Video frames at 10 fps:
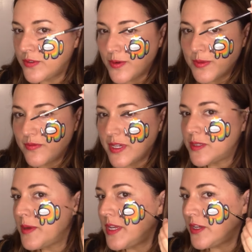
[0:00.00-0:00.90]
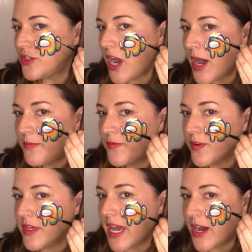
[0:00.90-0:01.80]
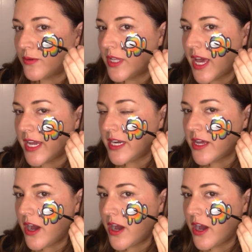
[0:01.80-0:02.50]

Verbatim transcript: from the face painting shop for the outline